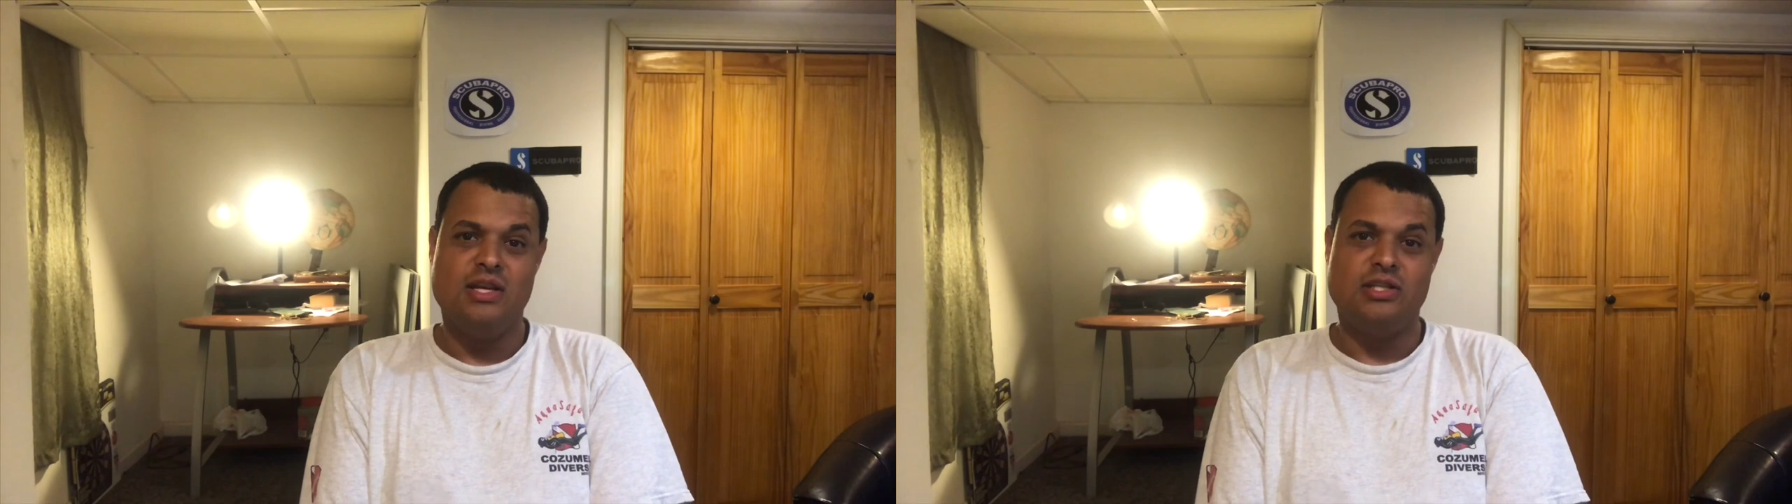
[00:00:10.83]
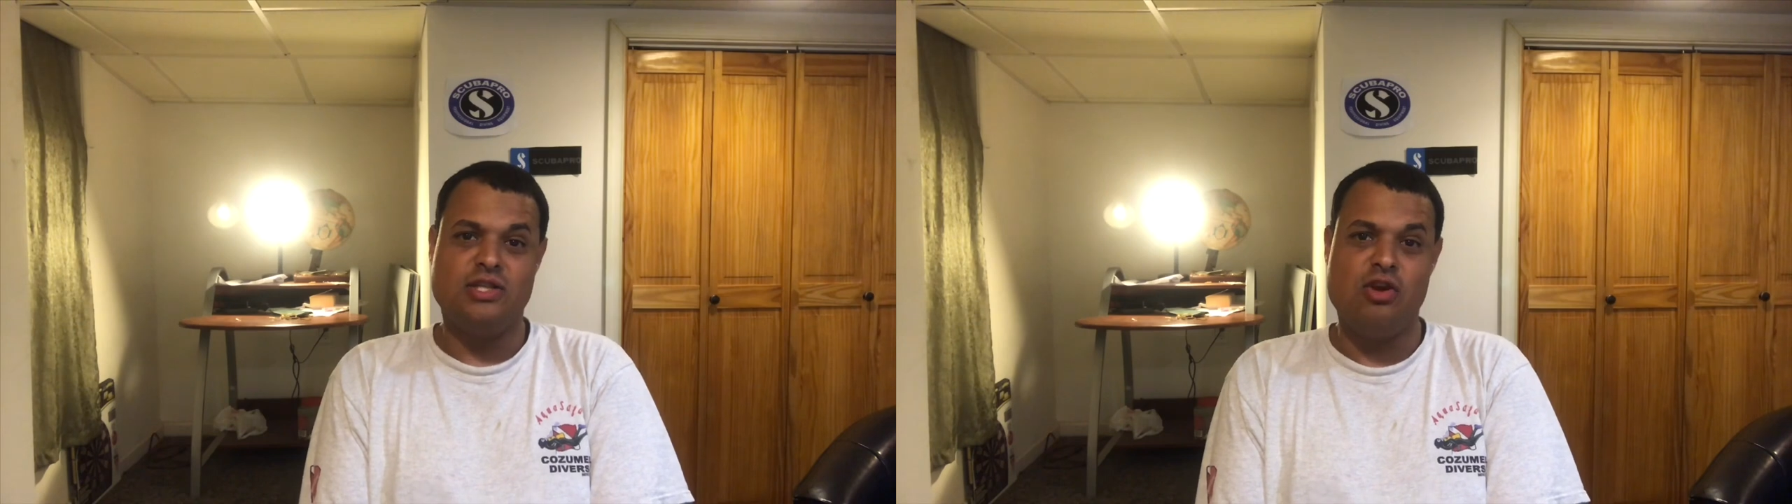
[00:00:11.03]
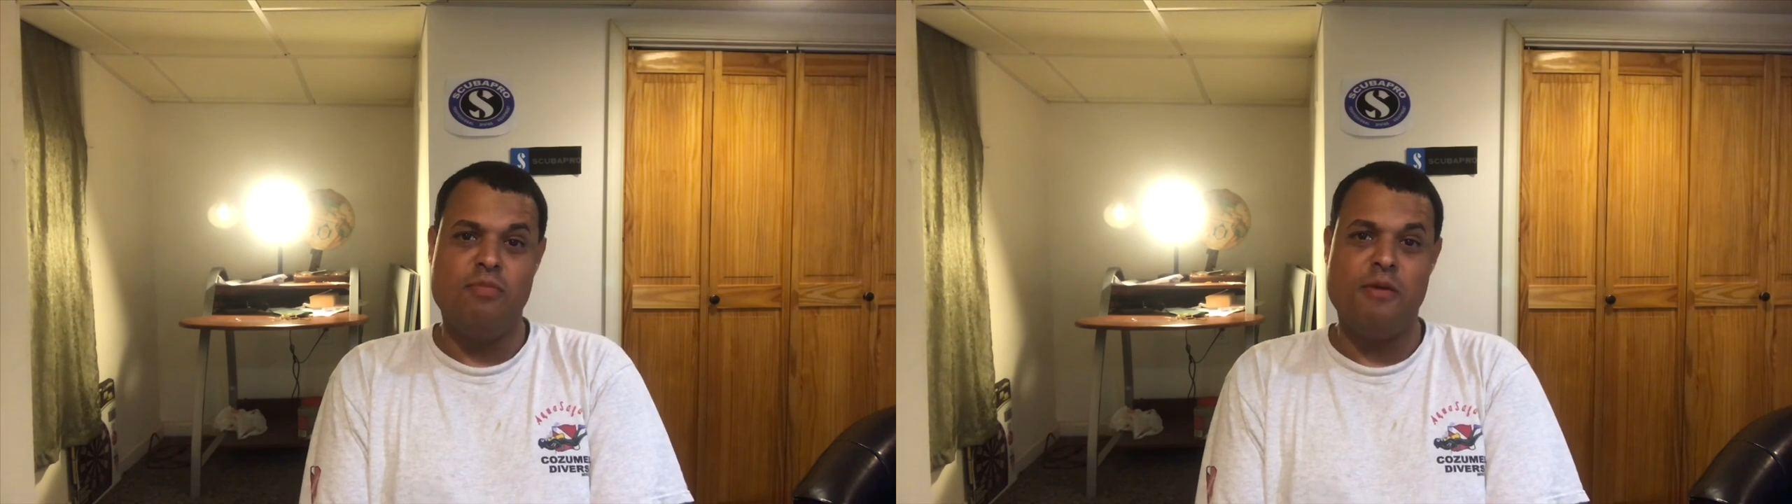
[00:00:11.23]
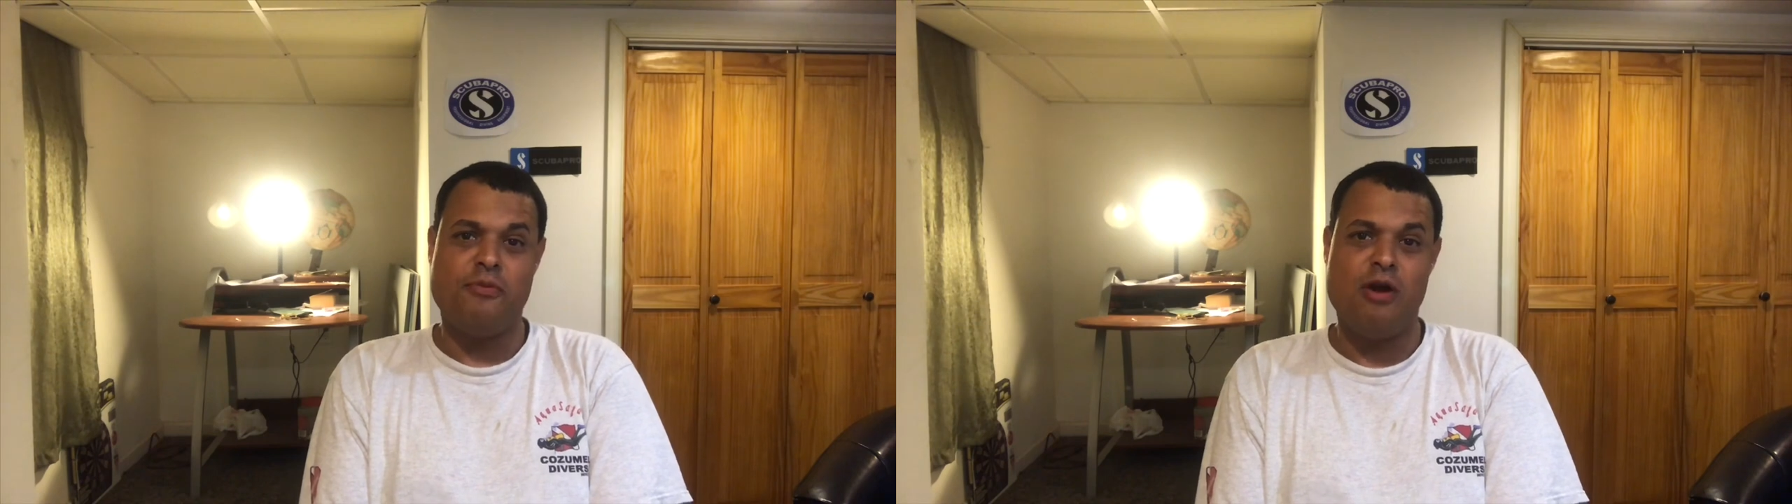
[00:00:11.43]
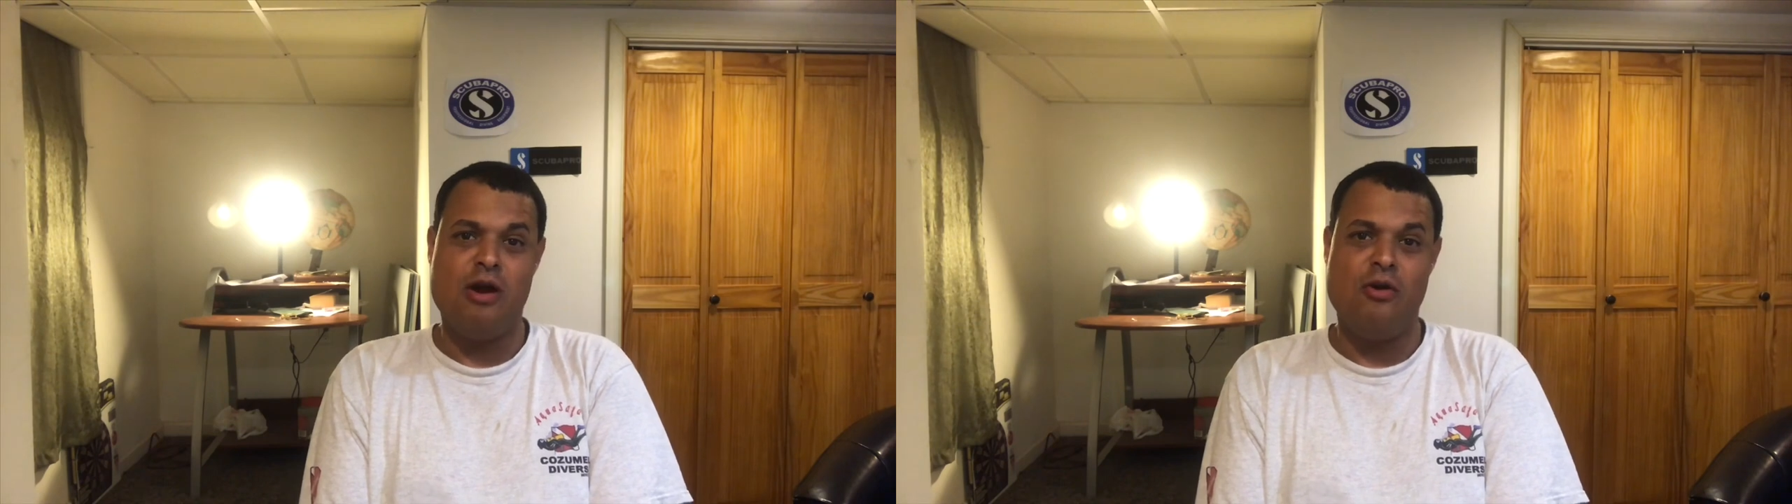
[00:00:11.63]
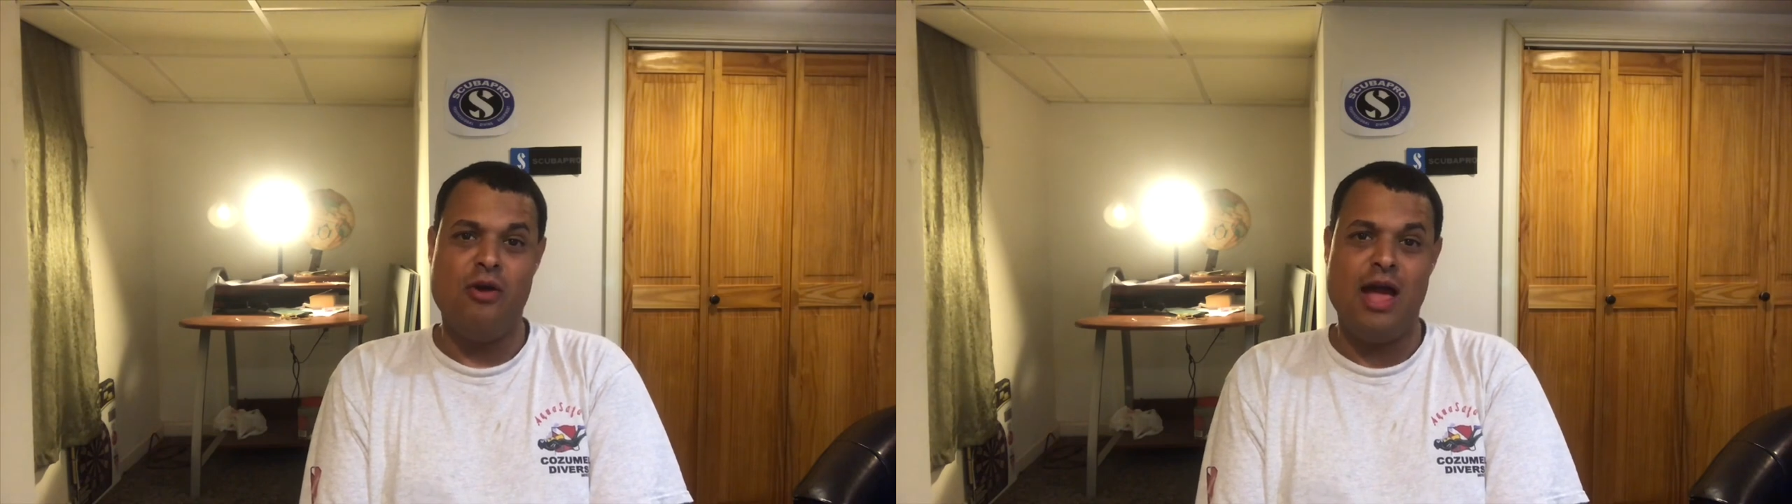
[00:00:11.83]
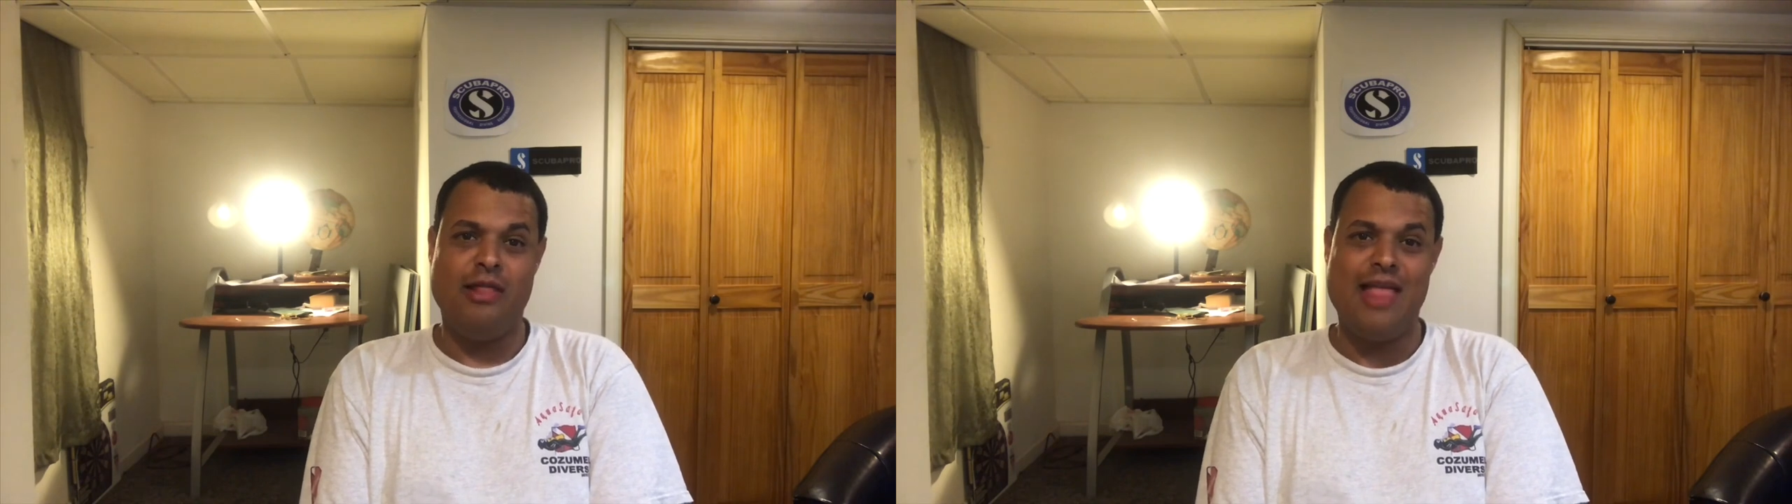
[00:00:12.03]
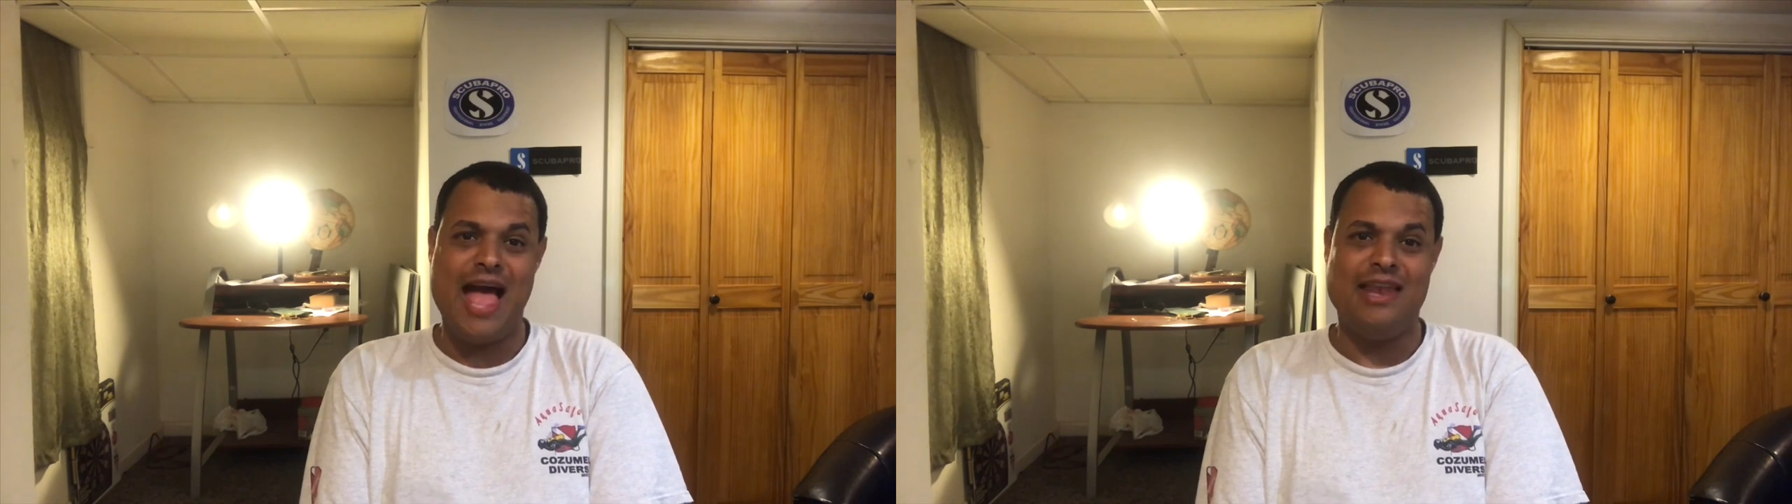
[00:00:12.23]
Scubapro
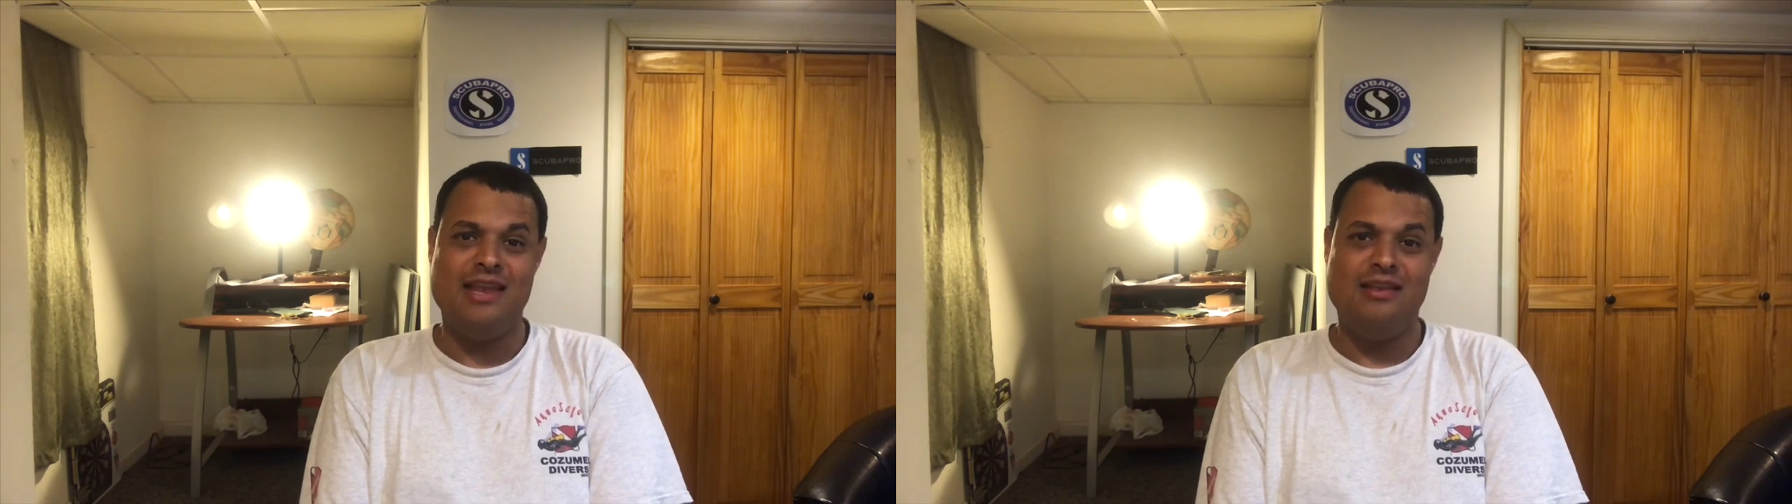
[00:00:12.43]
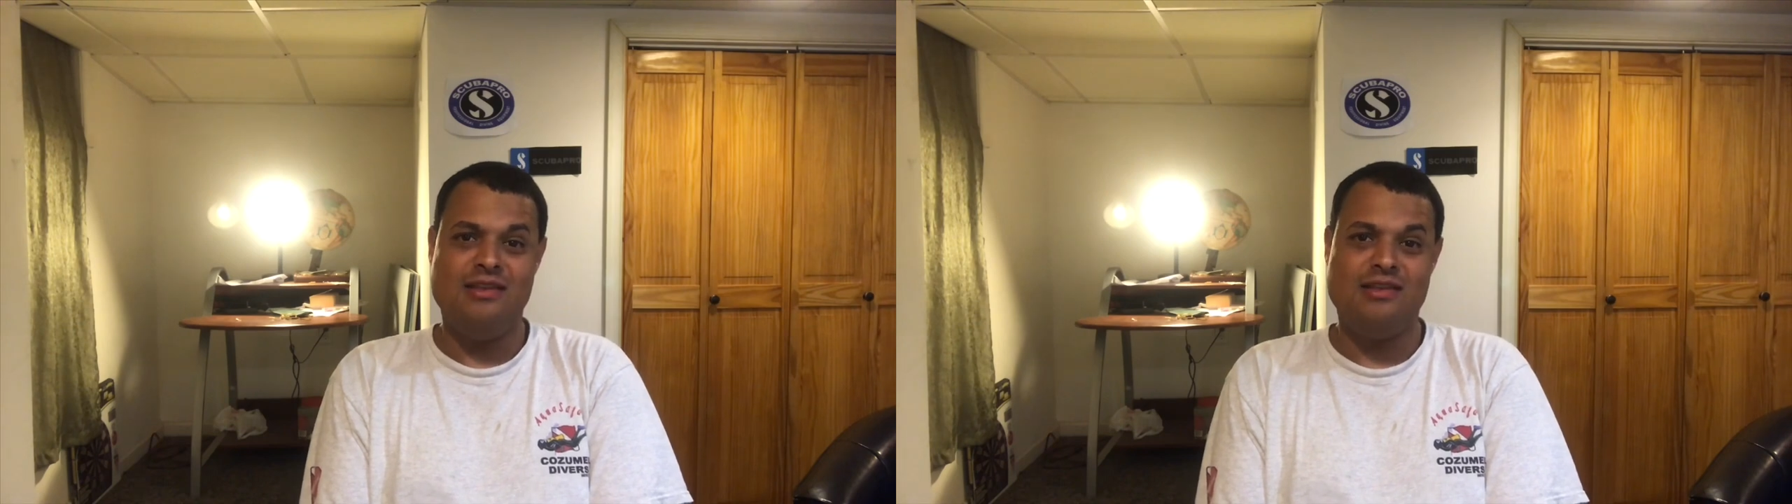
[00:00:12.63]
Aladin